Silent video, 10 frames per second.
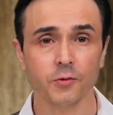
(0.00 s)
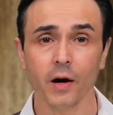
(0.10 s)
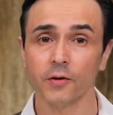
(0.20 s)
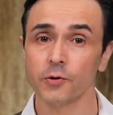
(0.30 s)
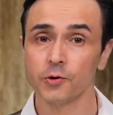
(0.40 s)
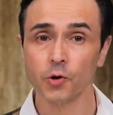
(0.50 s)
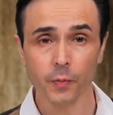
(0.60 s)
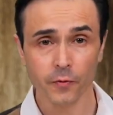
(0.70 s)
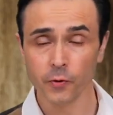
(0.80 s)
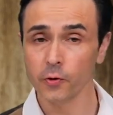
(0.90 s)
why those
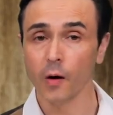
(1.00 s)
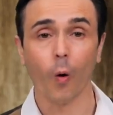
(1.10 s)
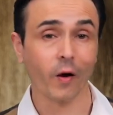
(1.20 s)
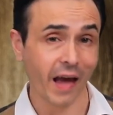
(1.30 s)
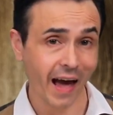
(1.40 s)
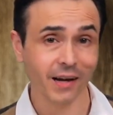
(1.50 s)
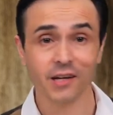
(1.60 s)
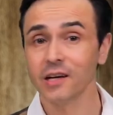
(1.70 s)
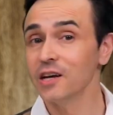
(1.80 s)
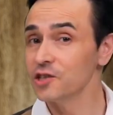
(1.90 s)
superfood,
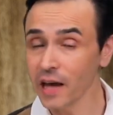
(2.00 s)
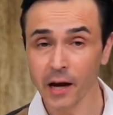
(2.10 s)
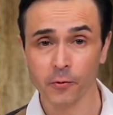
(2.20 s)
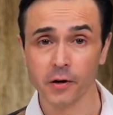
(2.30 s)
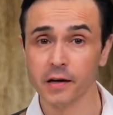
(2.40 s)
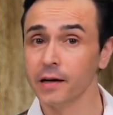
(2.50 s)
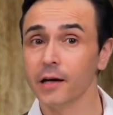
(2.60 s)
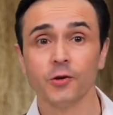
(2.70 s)
organic, sacred,